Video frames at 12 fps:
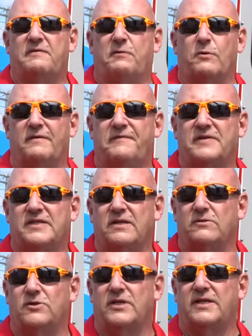4
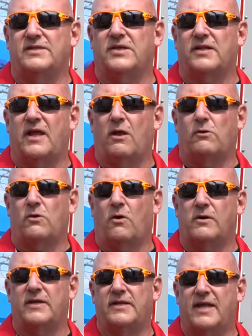facilities in
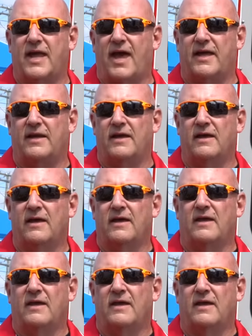Elkhart, Indiana.